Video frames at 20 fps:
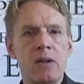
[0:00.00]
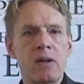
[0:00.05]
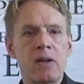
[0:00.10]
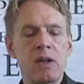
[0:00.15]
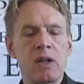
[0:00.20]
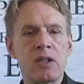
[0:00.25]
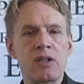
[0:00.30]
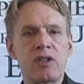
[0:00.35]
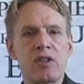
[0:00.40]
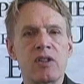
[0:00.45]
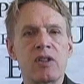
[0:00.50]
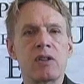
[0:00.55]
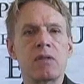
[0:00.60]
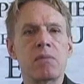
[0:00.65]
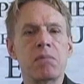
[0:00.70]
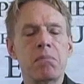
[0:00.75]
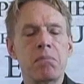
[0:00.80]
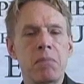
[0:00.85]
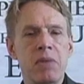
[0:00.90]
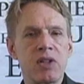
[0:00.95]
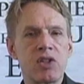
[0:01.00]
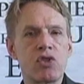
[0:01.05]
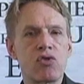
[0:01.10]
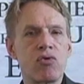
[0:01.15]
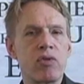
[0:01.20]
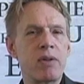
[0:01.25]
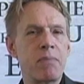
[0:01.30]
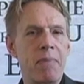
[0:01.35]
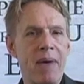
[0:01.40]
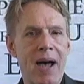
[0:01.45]
into the
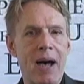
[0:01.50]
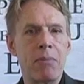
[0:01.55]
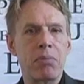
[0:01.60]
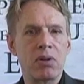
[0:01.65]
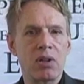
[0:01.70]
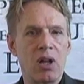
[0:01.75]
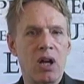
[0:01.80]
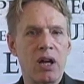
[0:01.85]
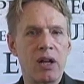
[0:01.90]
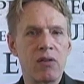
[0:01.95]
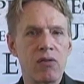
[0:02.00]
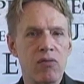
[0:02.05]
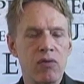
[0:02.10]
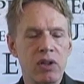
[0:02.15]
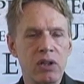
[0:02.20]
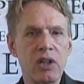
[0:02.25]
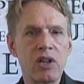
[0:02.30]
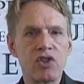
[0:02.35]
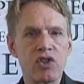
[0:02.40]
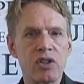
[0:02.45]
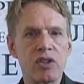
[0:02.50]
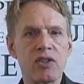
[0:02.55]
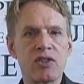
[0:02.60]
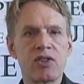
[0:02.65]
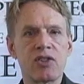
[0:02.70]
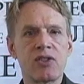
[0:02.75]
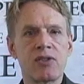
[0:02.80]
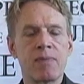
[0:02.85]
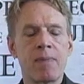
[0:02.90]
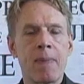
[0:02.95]
Mystery Babylon
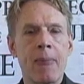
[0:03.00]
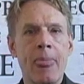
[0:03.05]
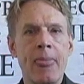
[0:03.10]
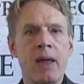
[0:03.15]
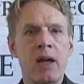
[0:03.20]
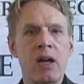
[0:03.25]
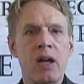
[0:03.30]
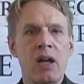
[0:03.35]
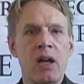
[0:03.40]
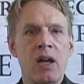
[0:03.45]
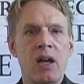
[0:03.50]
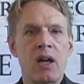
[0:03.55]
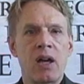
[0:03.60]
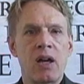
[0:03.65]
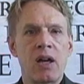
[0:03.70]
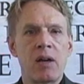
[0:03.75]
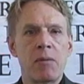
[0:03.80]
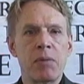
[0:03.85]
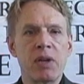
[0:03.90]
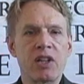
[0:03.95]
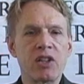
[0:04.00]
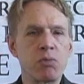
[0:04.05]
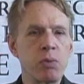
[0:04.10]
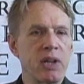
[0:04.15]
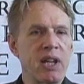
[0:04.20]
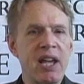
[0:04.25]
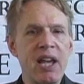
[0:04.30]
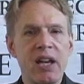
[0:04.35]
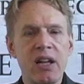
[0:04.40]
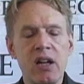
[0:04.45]
religions, because we
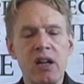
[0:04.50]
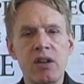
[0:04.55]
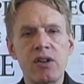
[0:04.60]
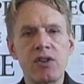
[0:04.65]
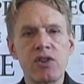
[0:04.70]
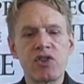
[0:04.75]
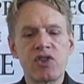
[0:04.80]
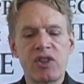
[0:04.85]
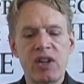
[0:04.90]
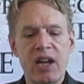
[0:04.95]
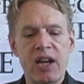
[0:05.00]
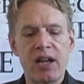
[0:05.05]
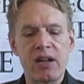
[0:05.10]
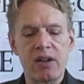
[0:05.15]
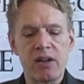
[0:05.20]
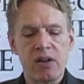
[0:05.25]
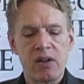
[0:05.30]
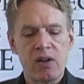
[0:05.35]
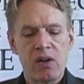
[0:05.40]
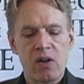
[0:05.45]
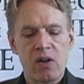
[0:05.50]
can't understand